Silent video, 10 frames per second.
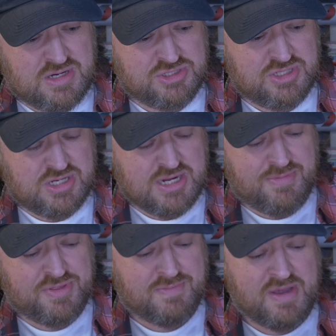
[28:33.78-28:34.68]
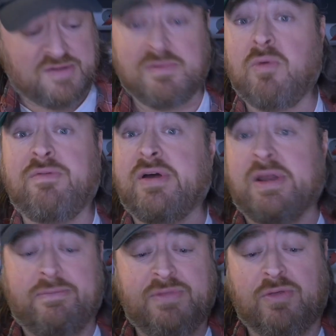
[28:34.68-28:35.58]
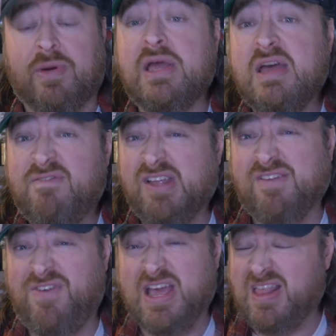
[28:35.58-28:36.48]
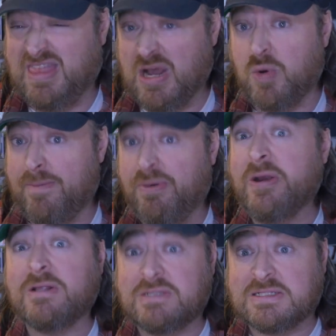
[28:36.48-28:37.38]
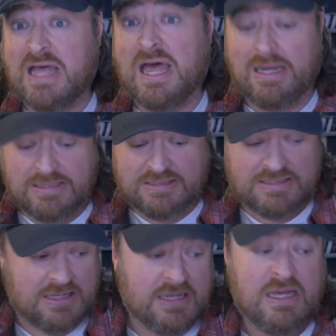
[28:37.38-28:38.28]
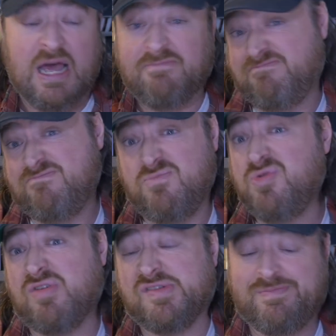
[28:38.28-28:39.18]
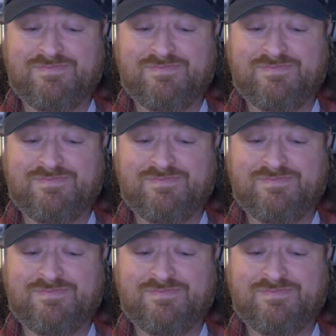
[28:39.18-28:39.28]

actually got a couple thick packs, but we'll find out either way. But if I get a thick one, I'm putting it to the side because who knows?